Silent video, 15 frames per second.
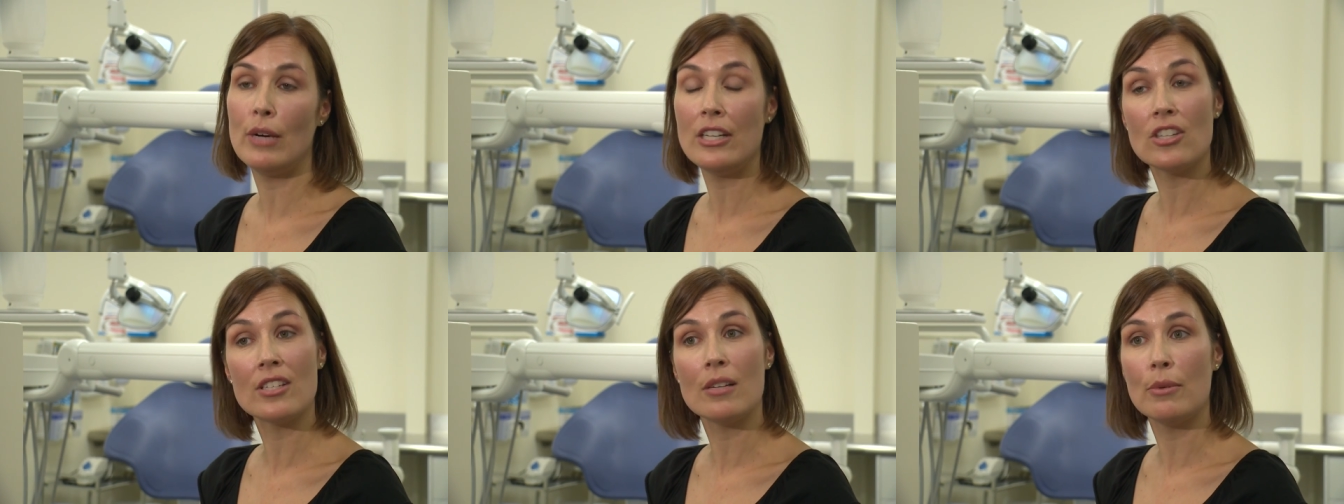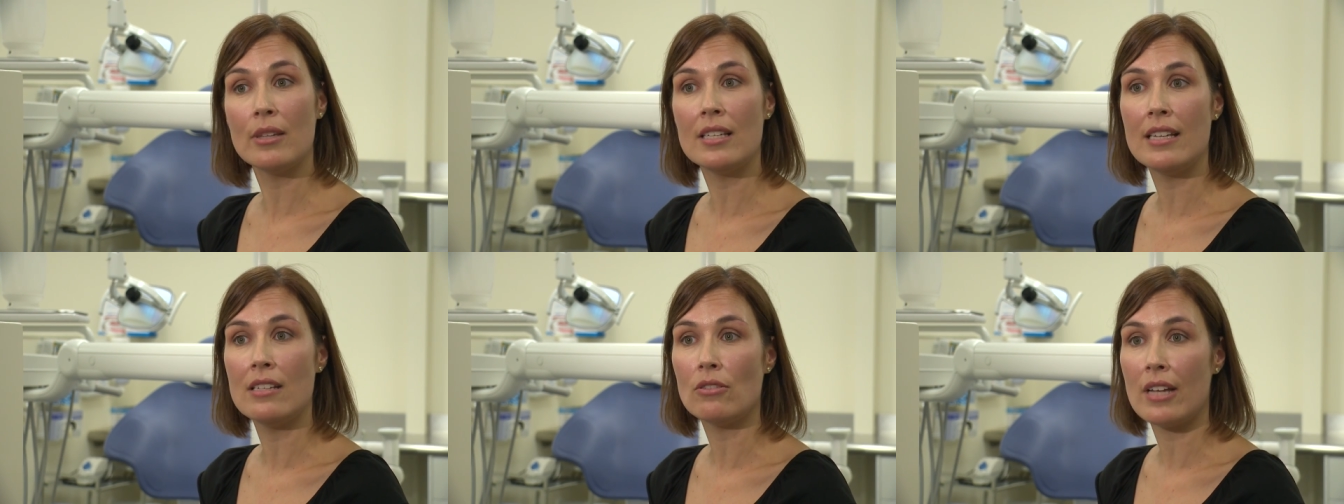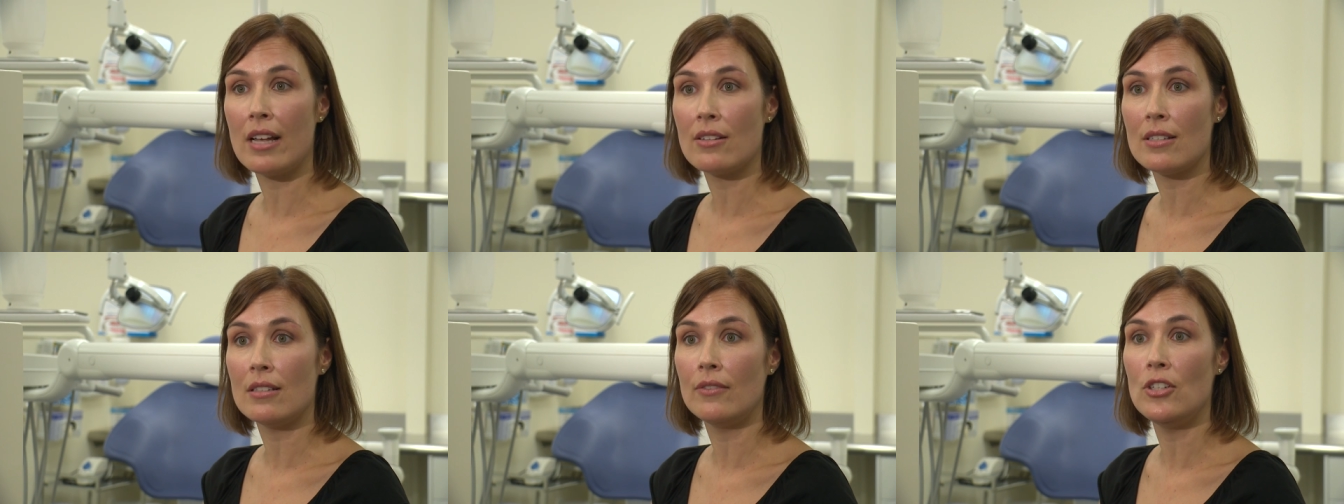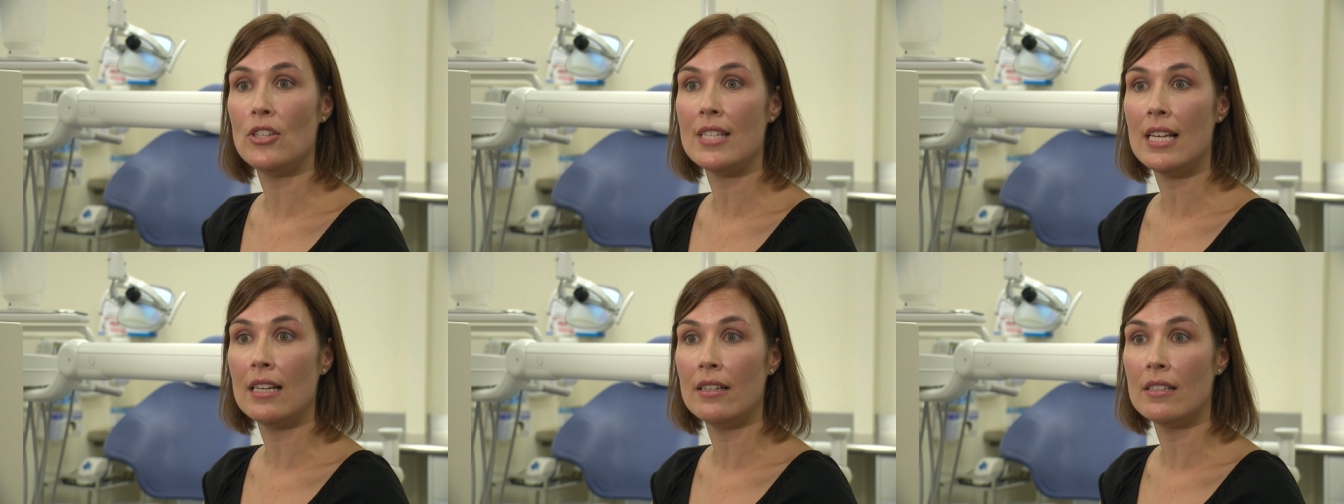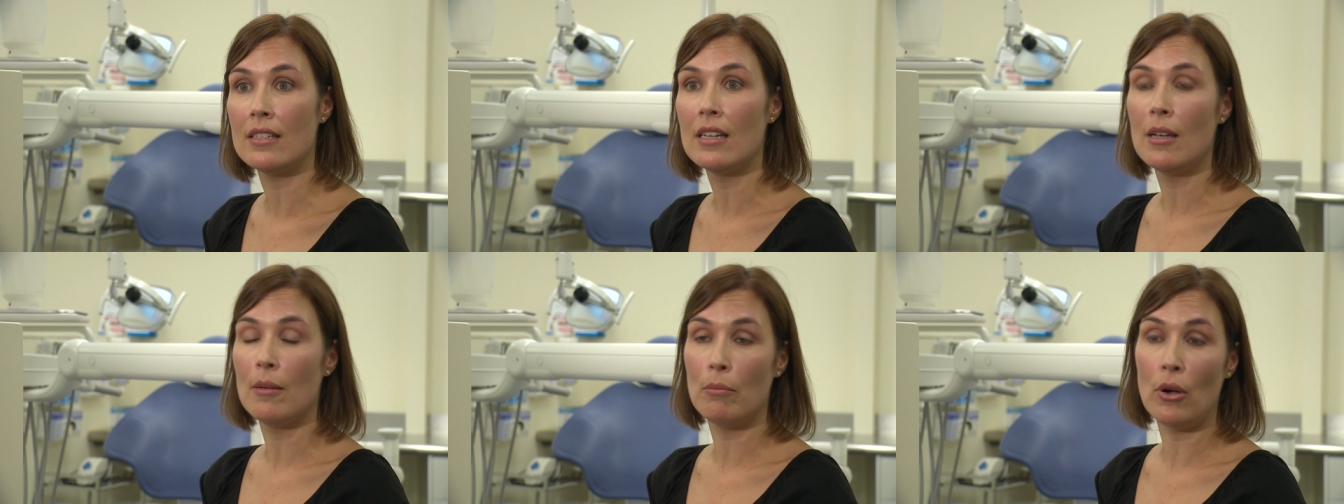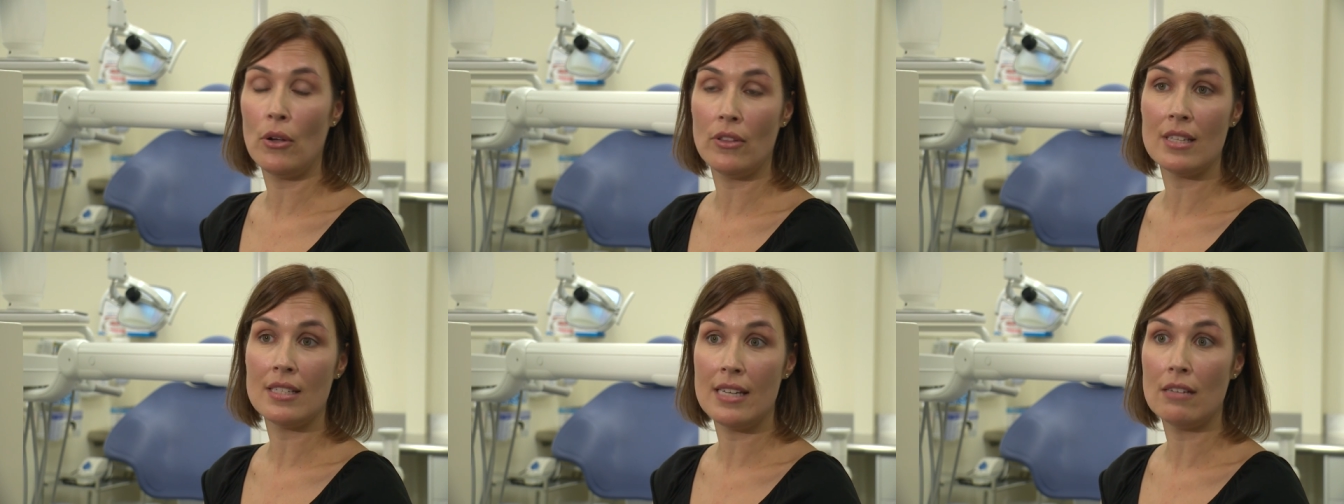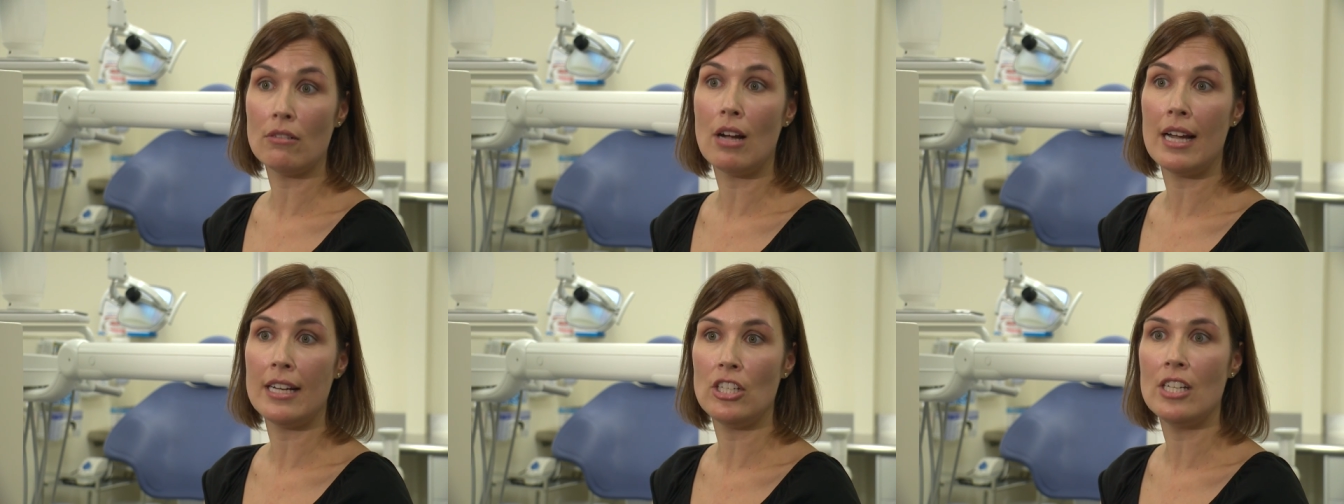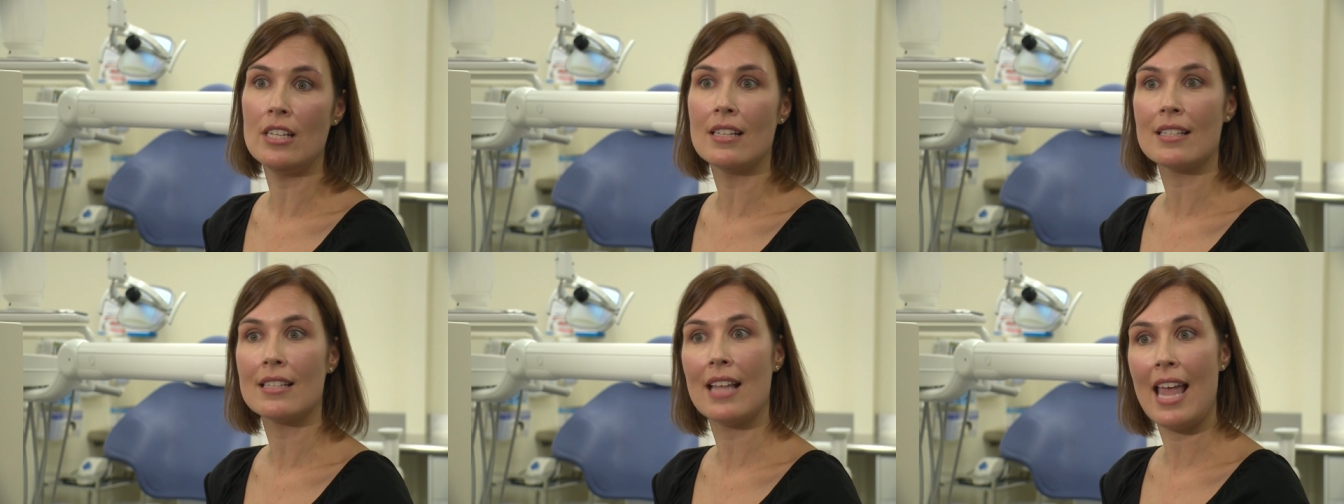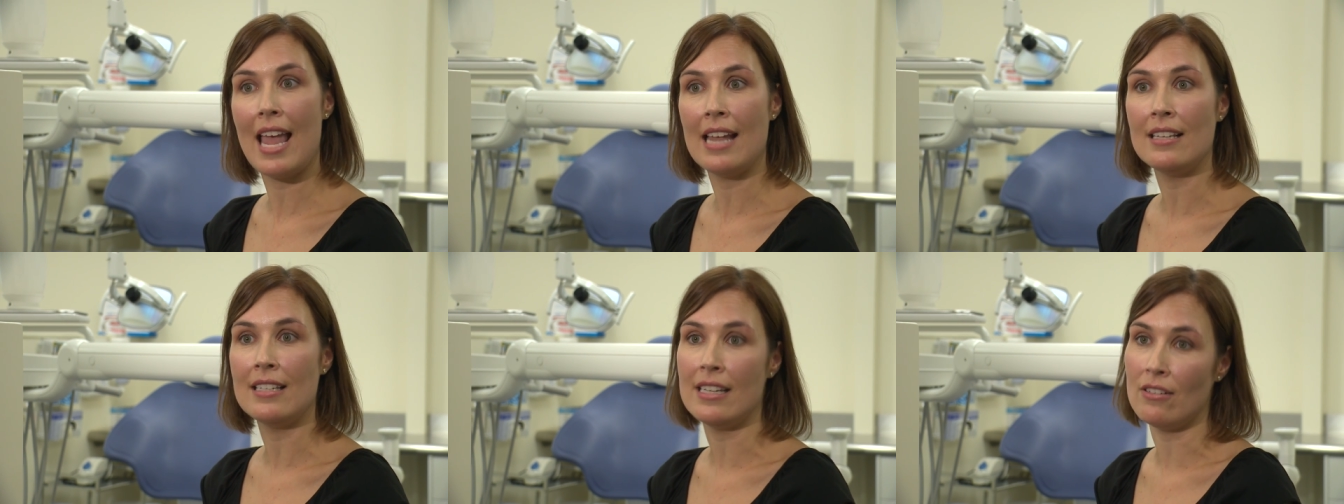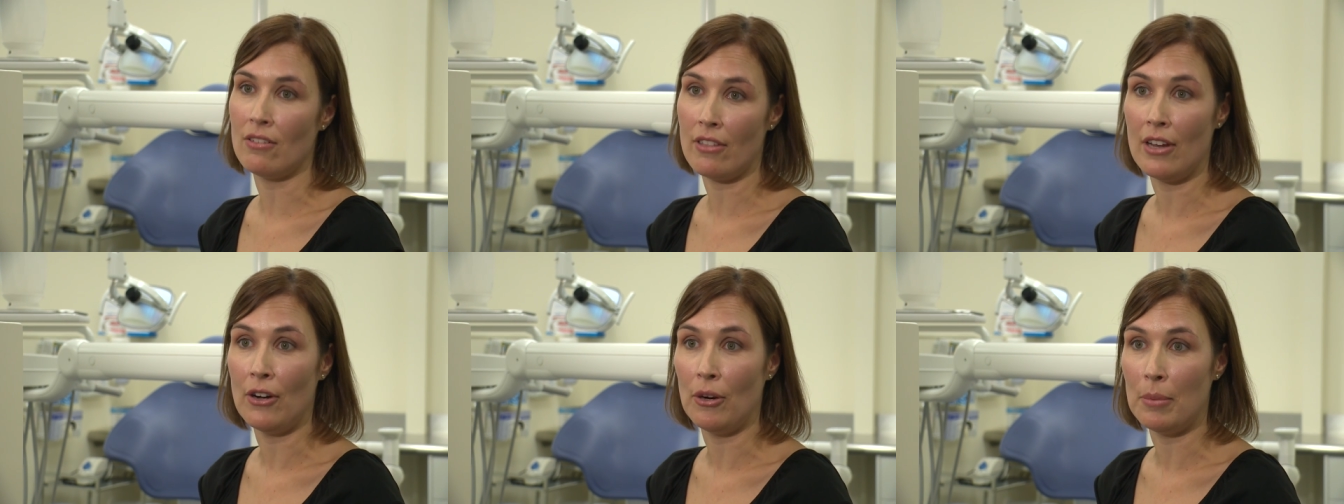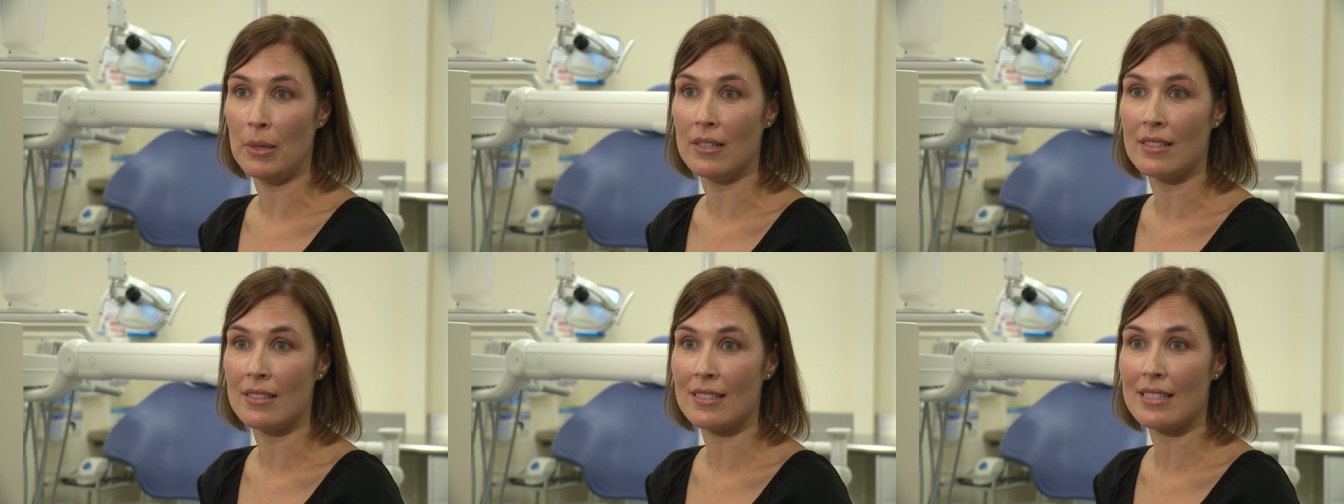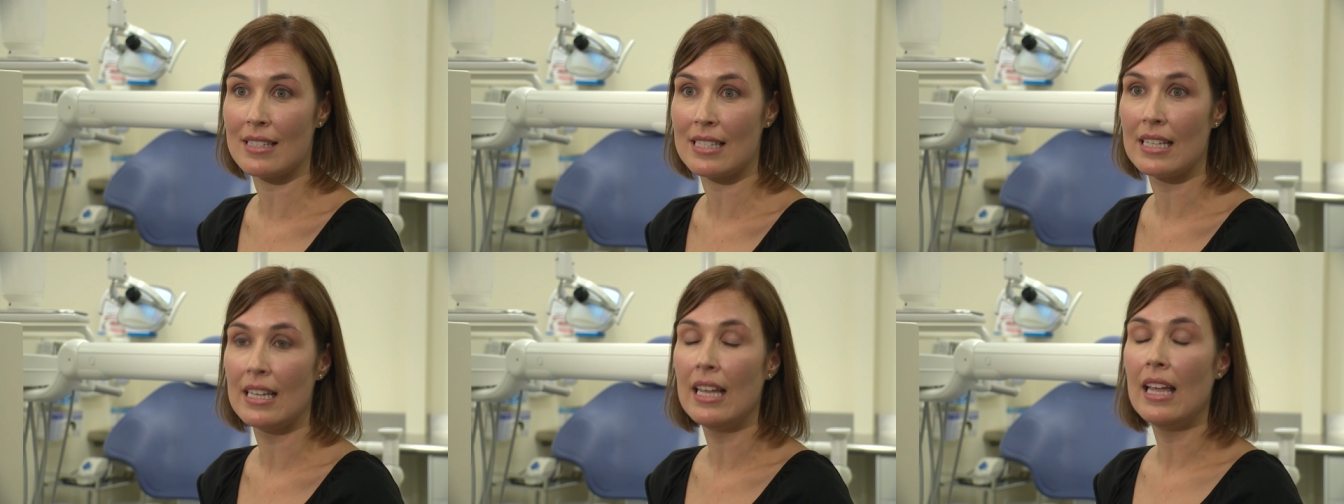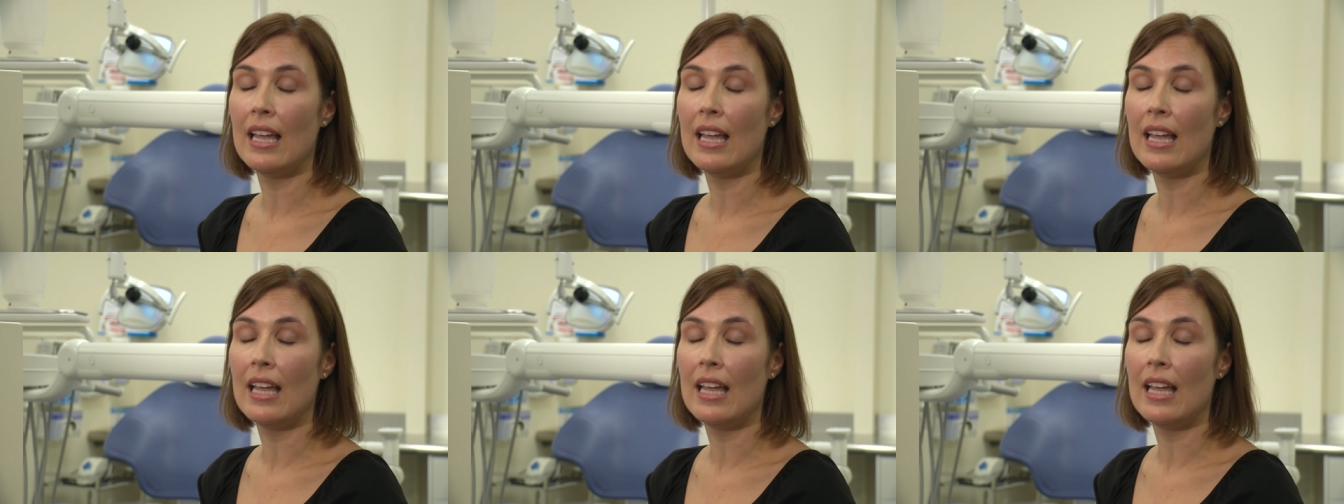register with the Dental Council of New Zealand both as dental hygienists and dental therapists.